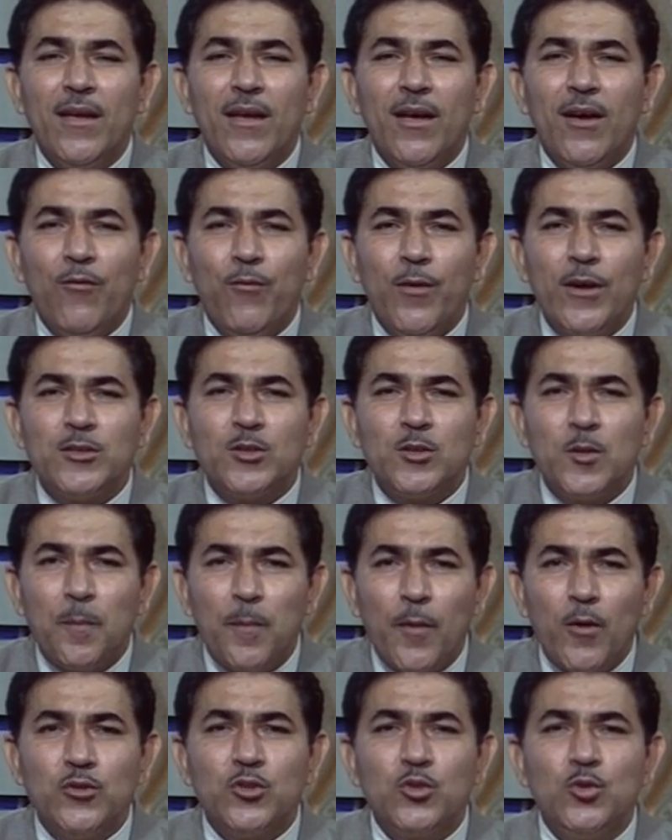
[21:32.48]
were
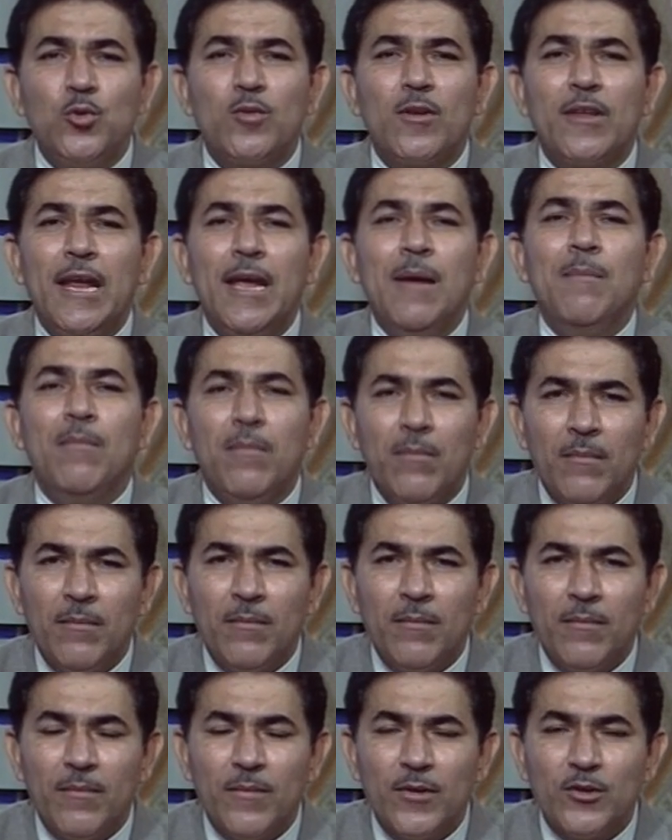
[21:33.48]
supposed to cram
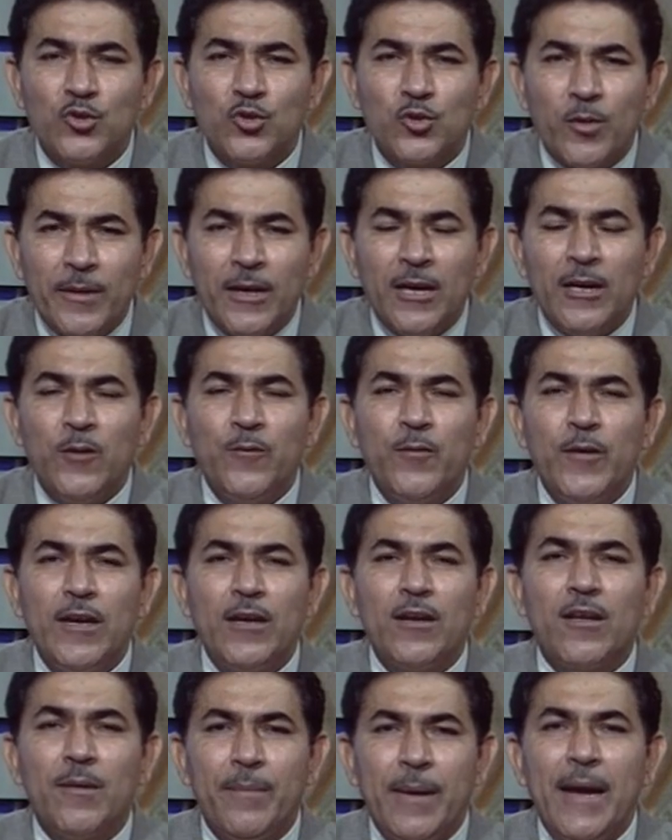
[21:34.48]
so many
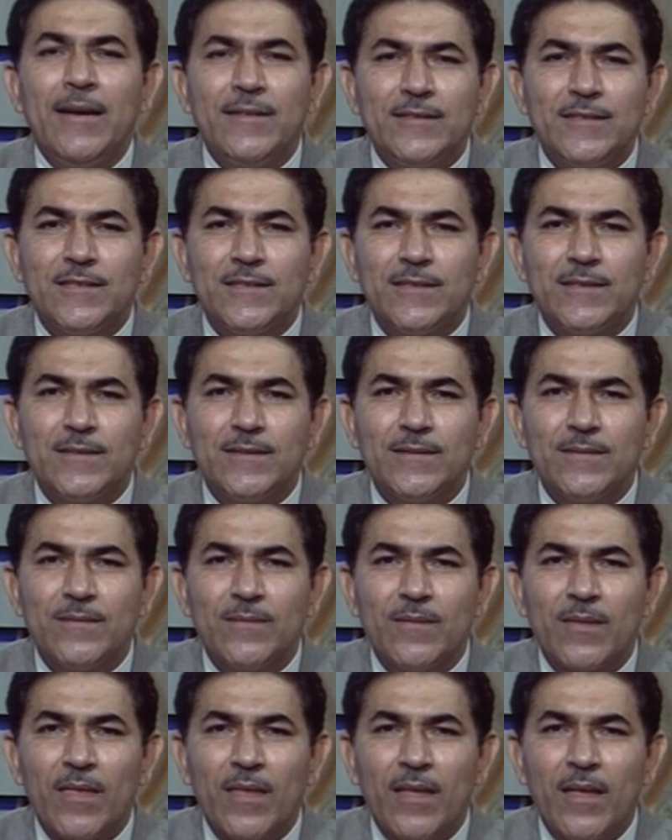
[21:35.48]
different commands,
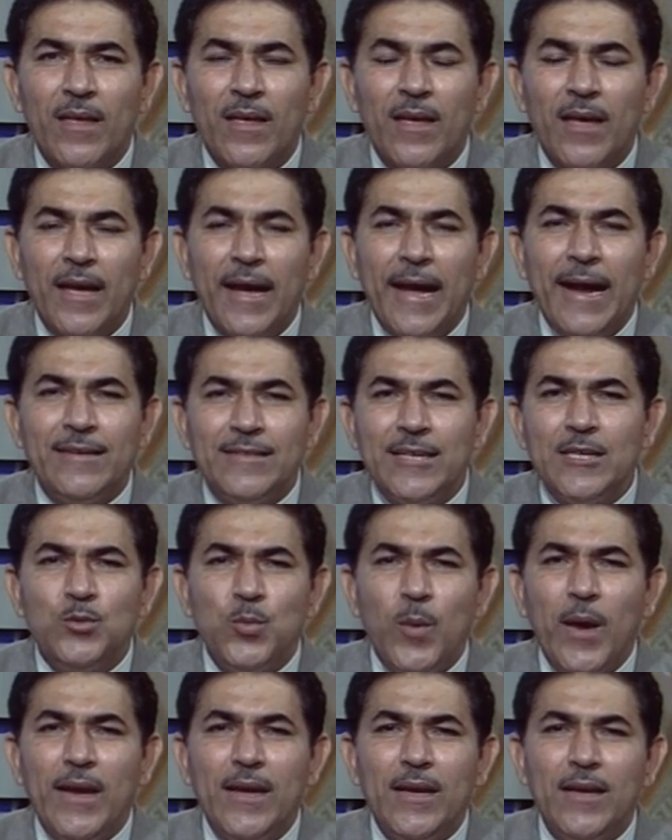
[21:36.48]
and that's
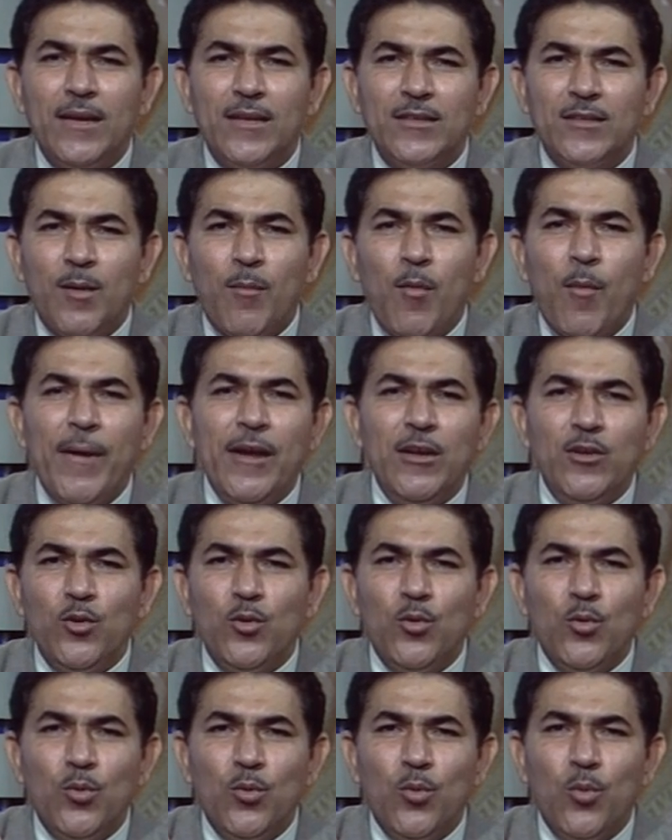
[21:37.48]
why the moment
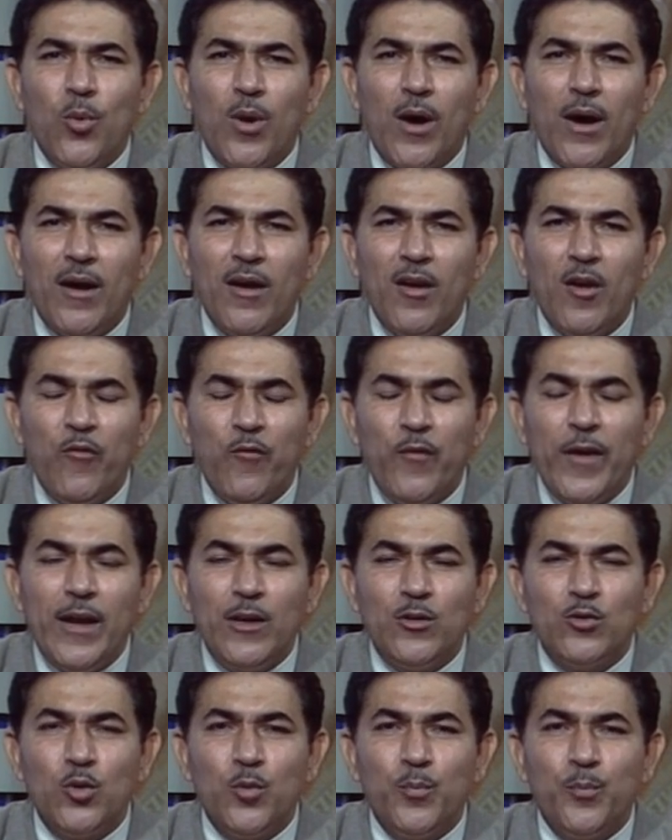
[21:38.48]
you fail
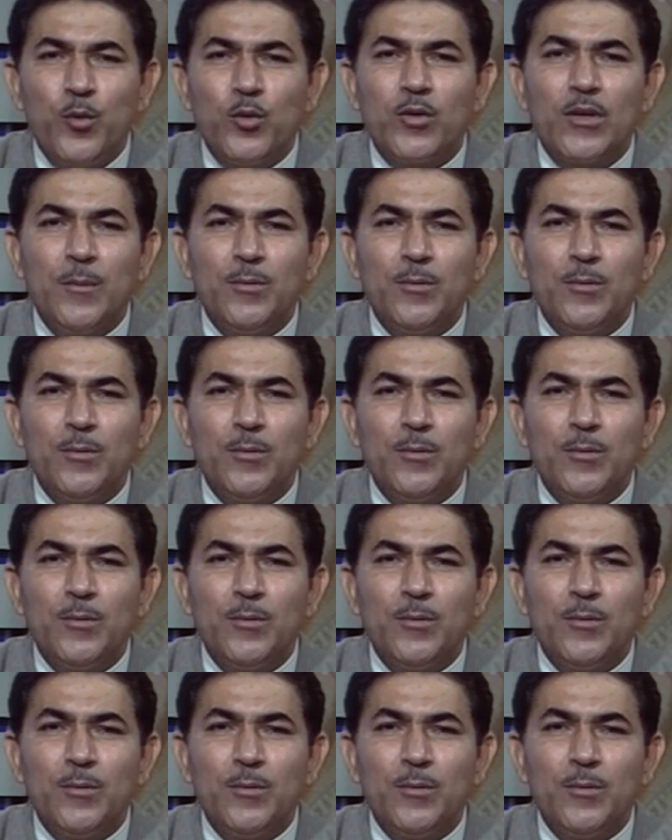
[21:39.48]
to put up